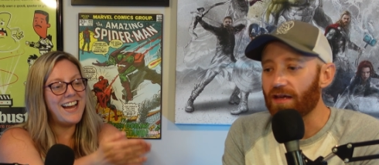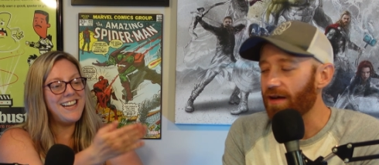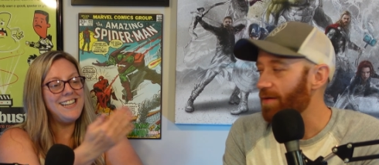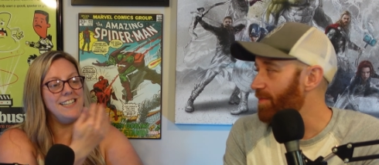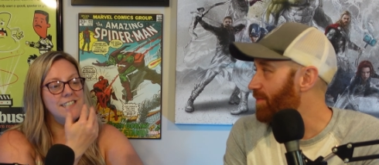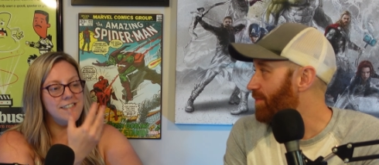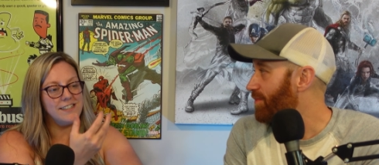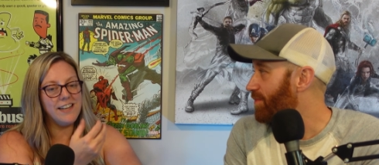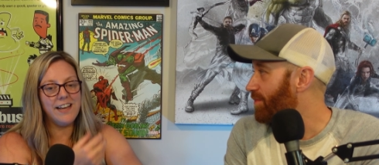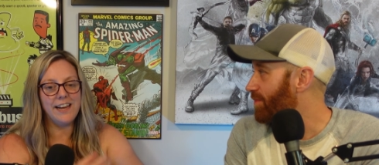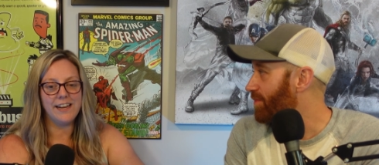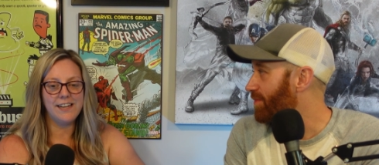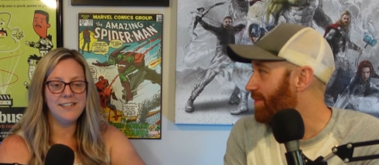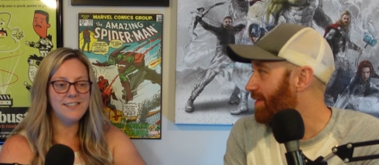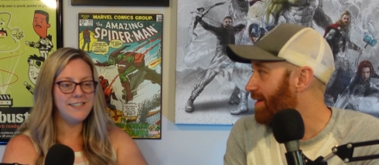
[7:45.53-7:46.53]
Speaker 1: there. That
Speaker 2: is
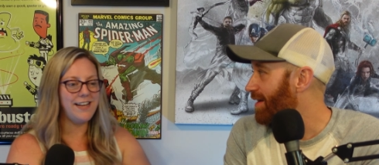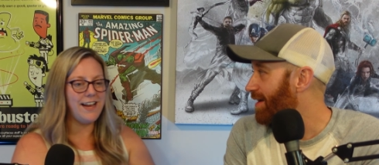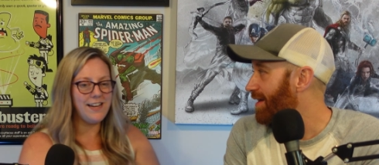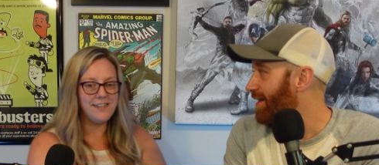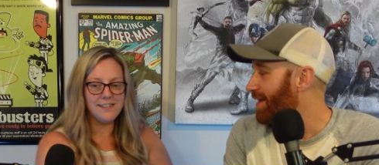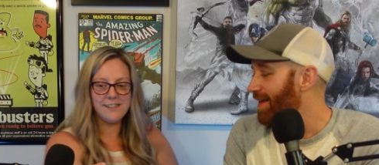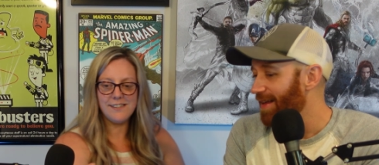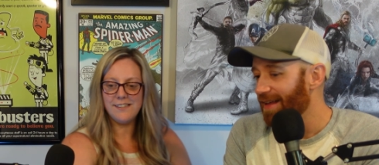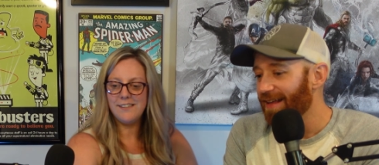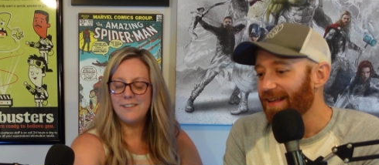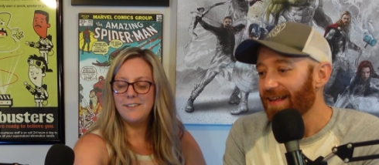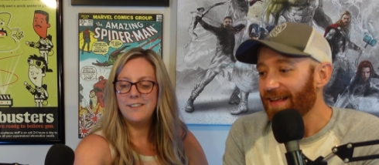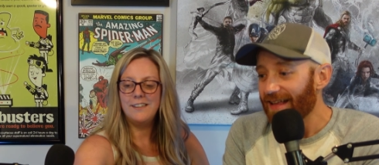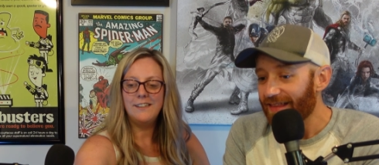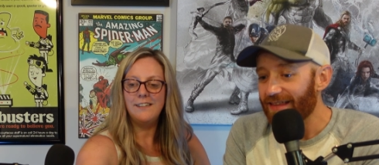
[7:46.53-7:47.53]
like intense.
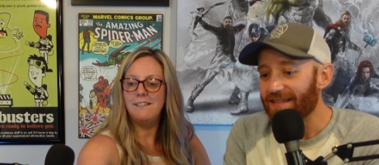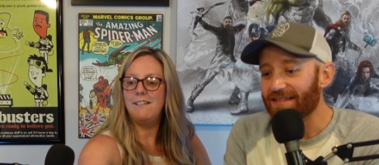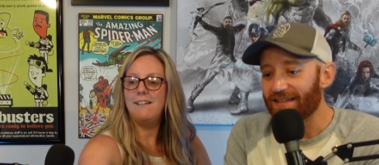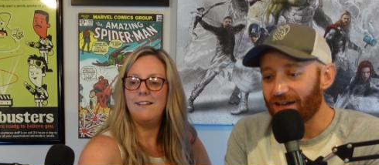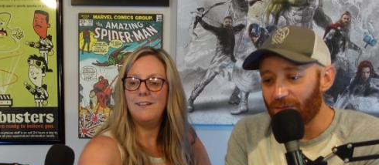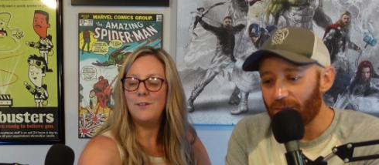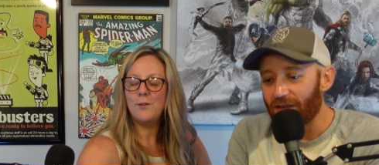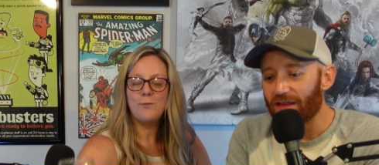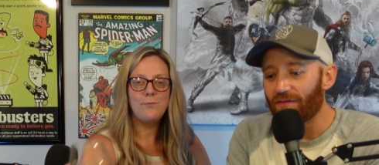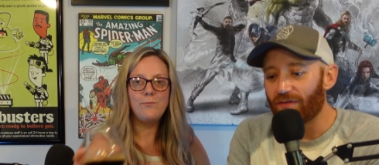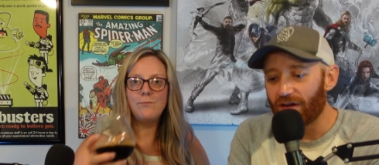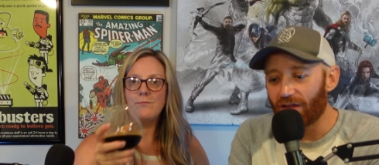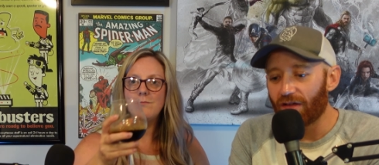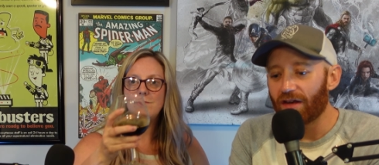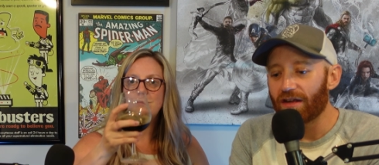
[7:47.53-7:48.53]
Speaker 1: The cinnamon, the
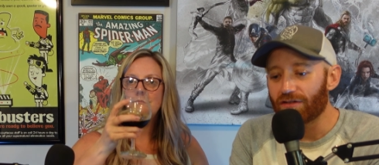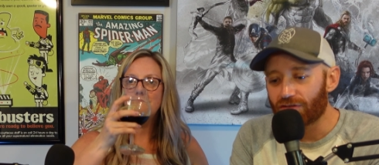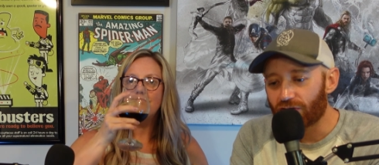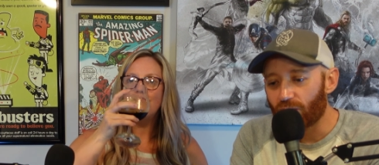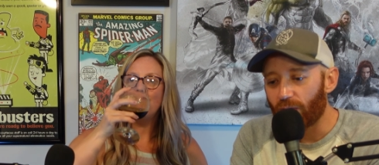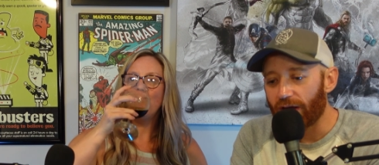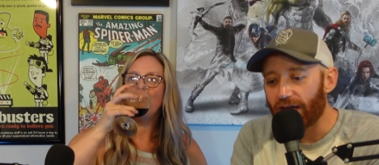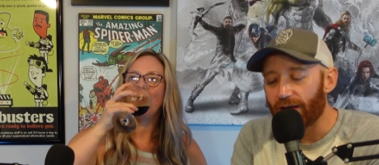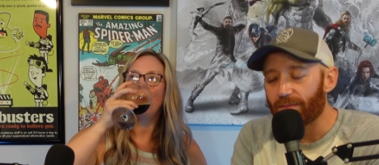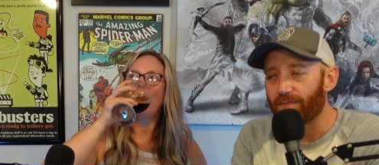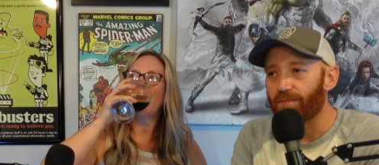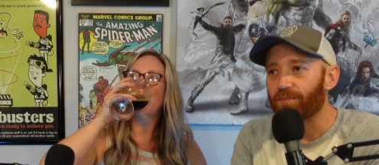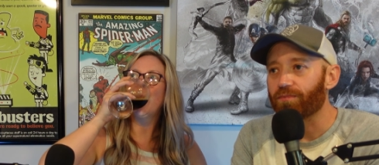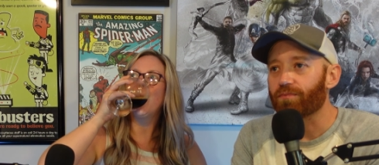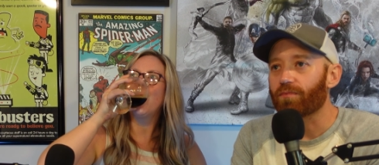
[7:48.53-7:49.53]
vanilla, it is sweet.
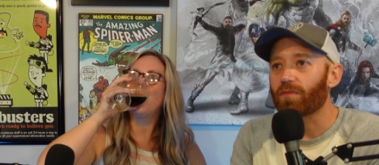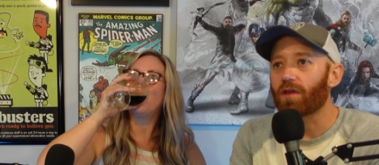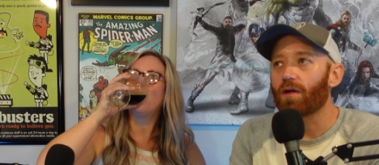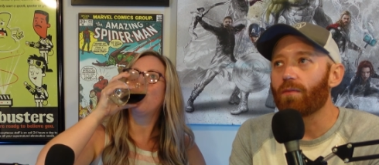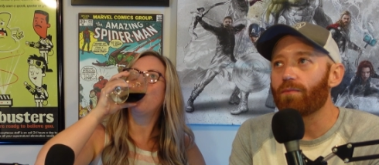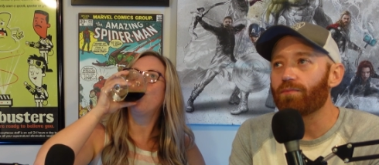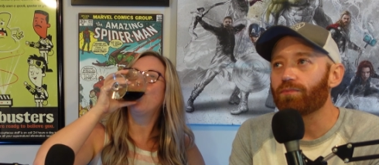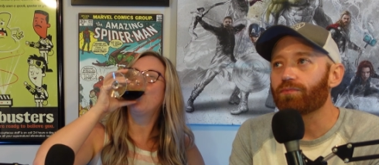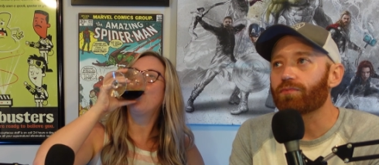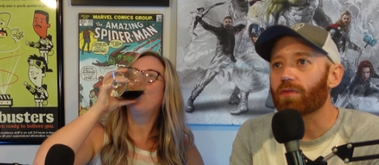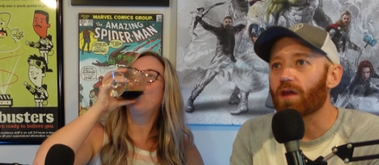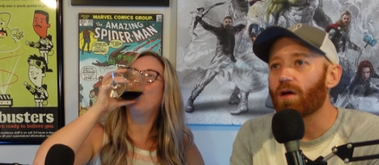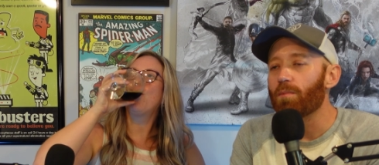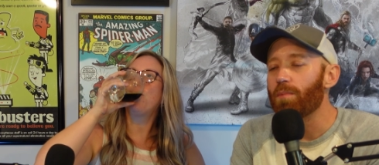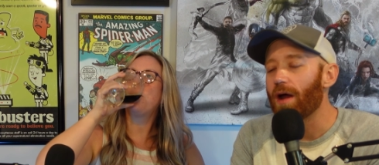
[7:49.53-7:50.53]

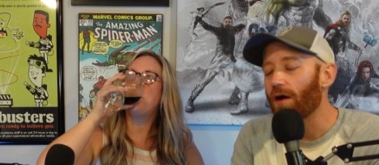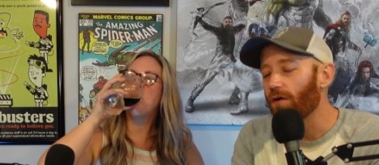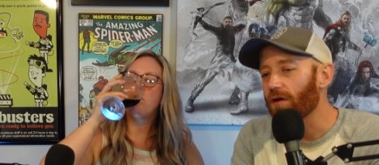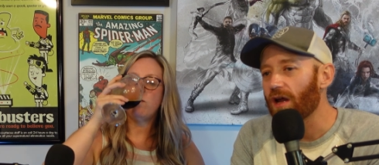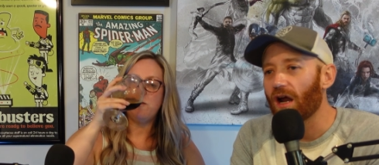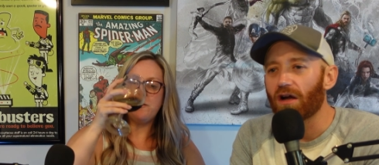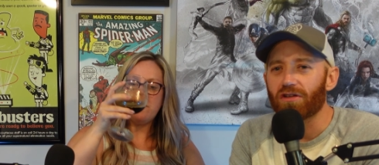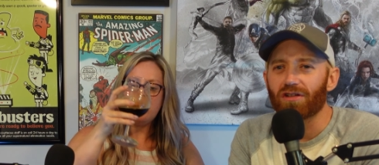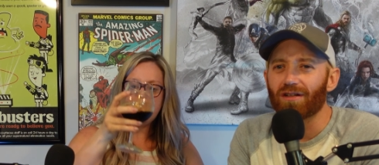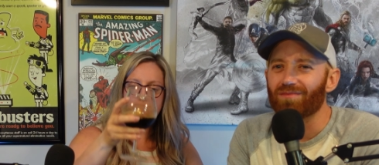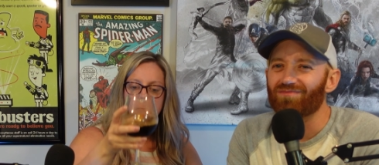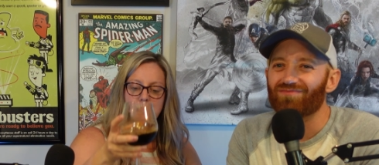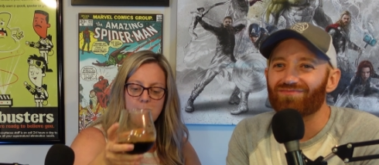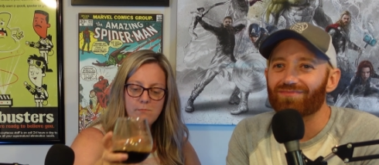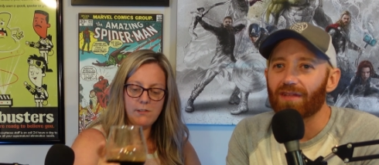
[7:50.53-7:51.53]
Barrel
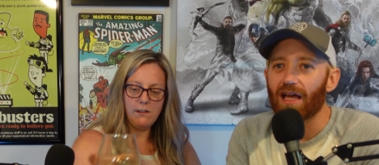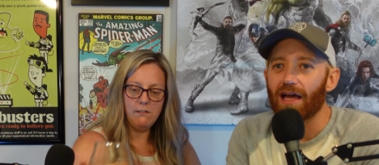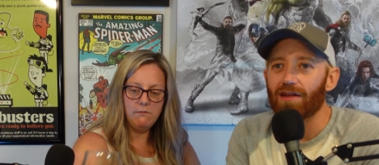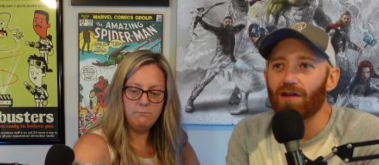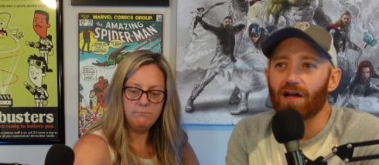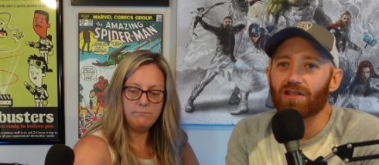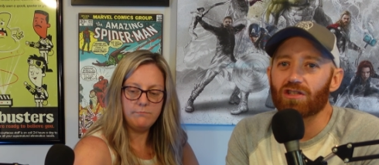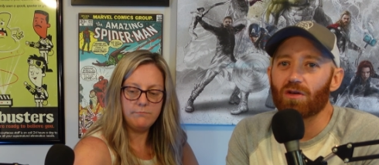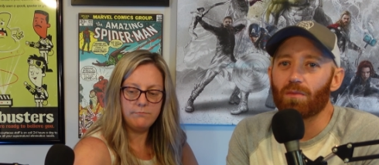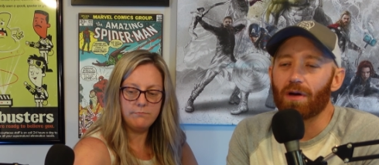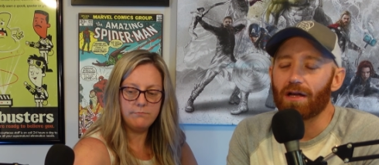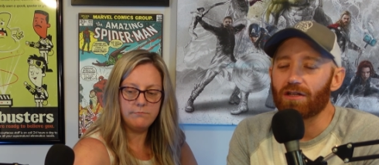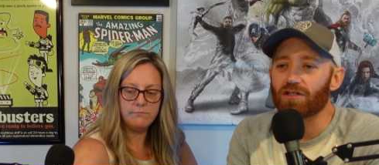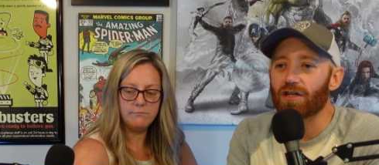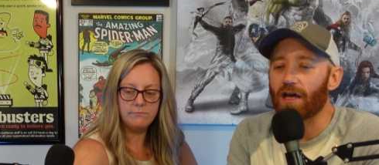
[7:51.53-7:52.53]
character, not so
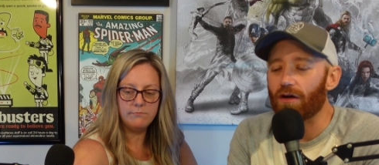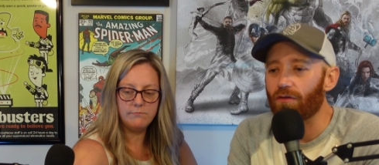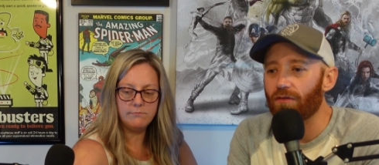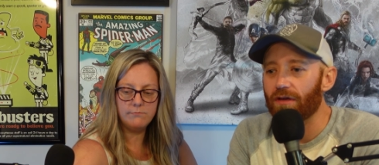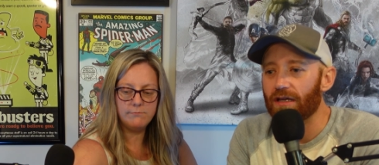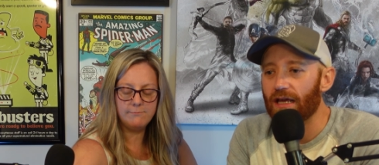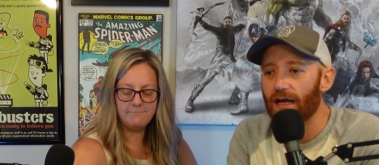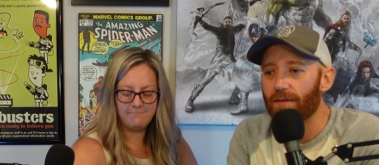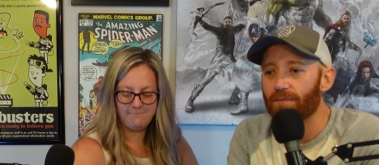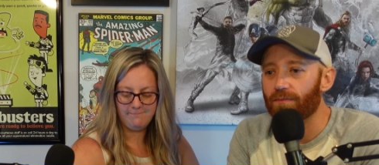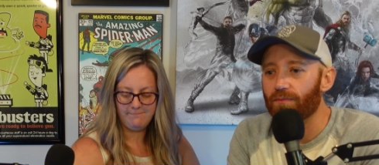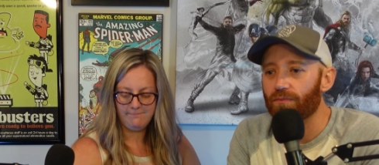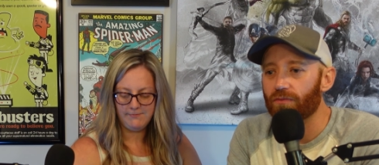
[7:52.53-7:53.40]
much. I don't really get